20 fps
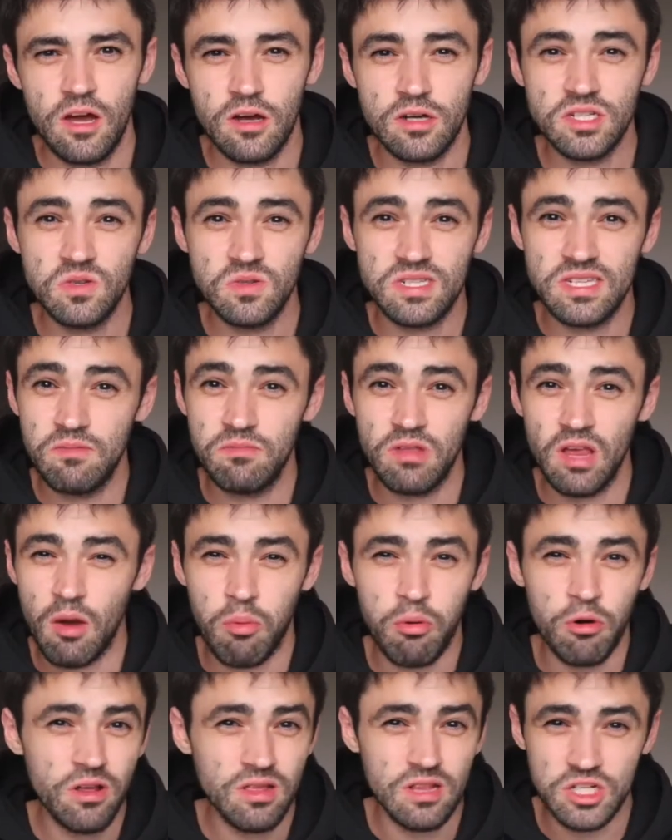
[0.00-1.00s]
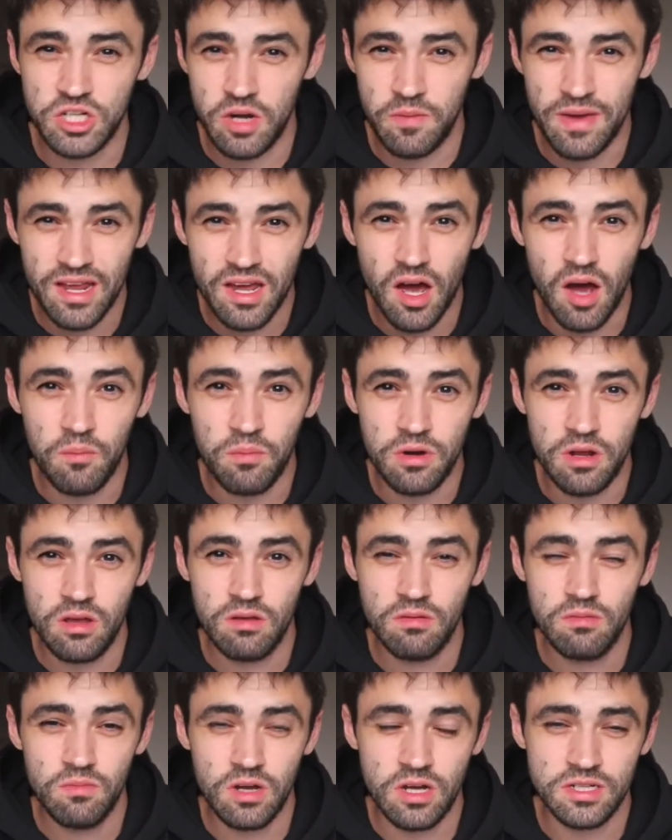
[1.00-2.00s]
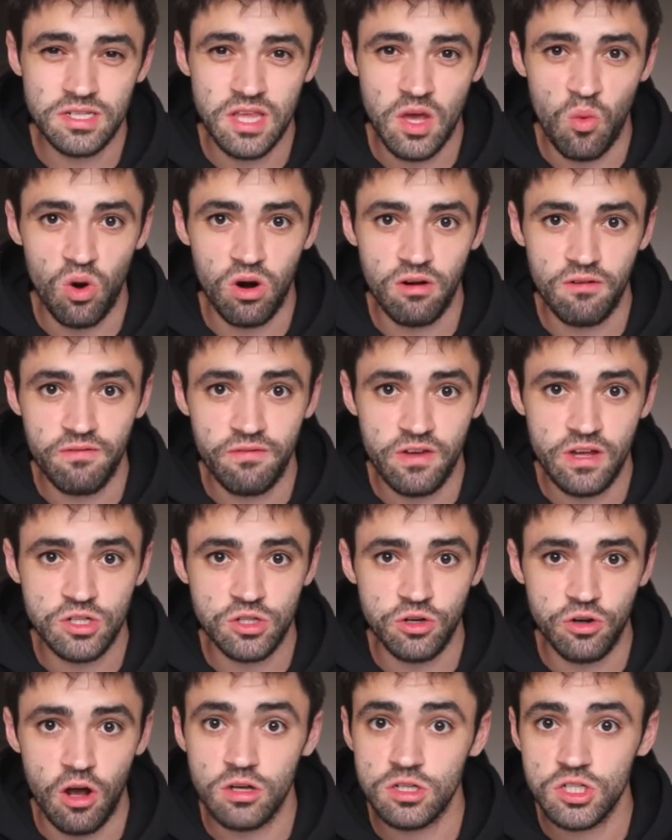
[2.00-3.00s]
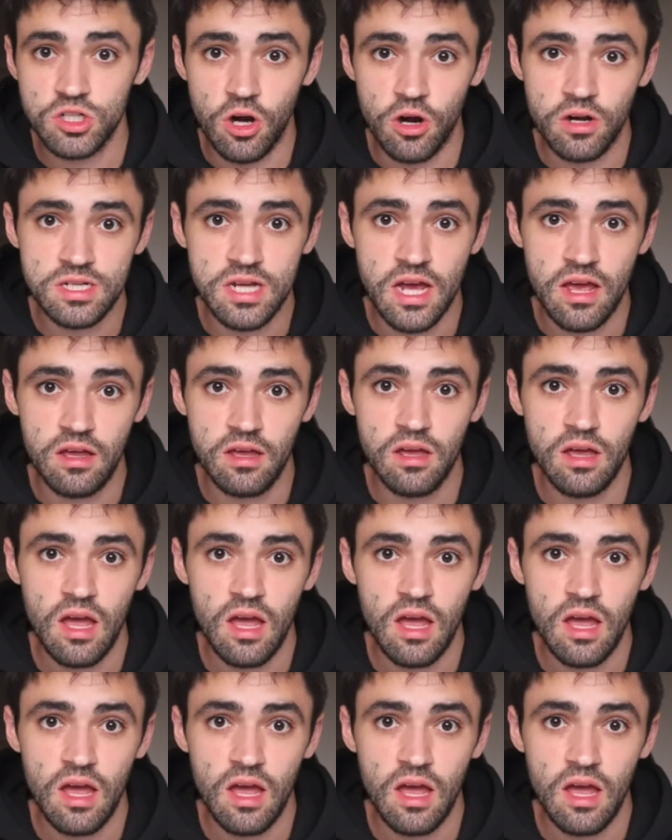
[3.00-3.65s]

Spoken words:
also seemed like a pretty legitimate company because they were featured on Shark Tank,